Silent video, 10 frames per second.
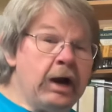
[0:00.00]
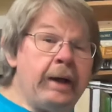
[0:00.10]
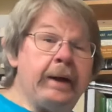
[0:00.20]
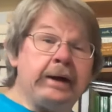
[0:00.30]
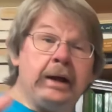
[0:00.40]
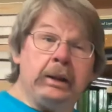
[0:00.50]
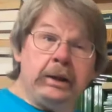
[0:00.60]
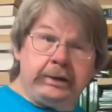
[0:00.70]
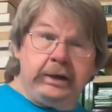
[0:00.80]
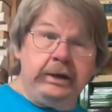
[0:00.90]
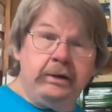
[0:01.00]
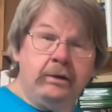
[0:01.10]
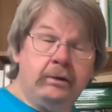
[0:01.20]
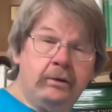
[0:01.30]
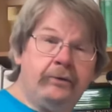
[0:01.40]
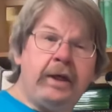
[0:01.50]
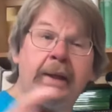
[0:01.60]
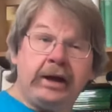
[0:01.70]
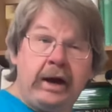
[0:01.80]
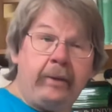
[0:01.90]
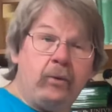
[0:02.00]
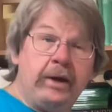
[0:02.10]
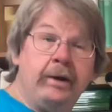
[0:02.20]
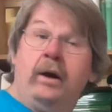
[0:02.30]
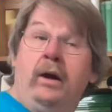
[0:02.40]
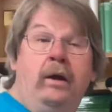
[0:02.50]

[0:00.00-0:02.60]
And I got lucky that I got a win.